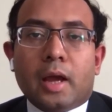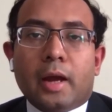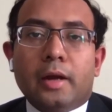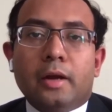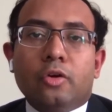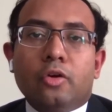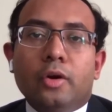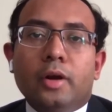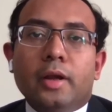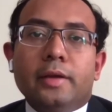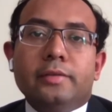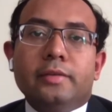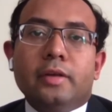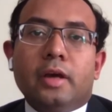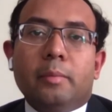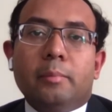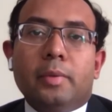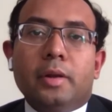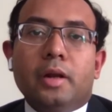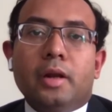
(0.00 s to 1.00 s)
And a good
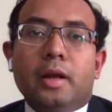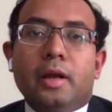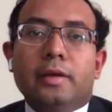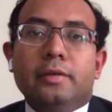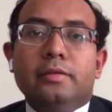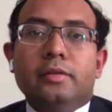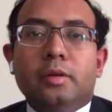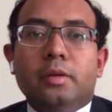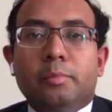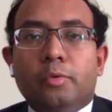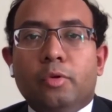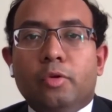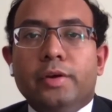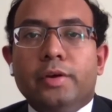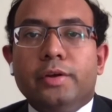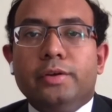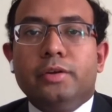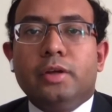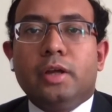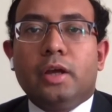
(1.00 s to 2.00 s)
example is the
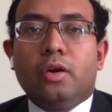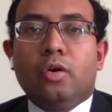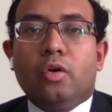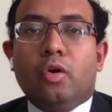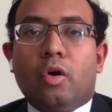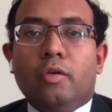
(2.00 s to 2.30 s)
provisioning